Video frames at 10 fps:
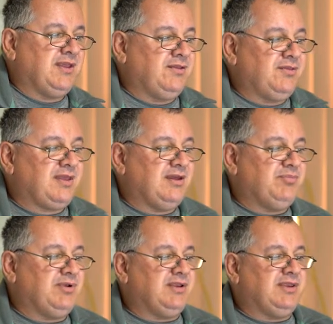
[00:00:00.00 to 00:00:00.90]

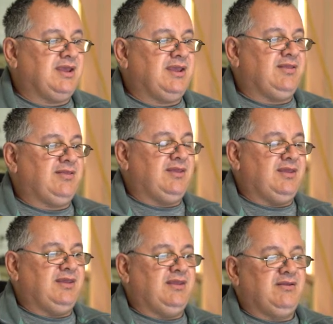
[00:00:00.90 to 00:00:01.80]
couple of days
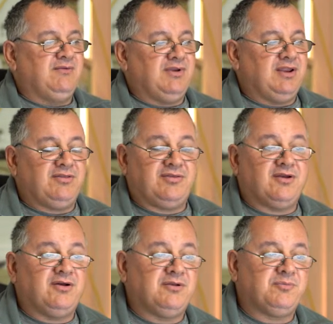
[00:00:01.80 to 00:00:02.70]
here, when that
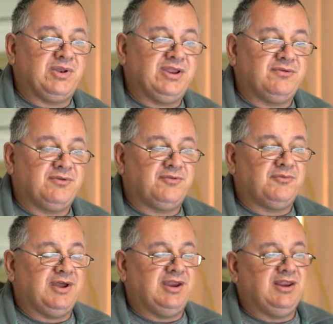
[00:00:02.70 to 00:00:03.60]
solar panel was
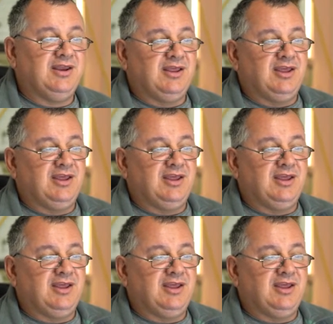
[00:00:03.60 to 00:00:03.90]
running,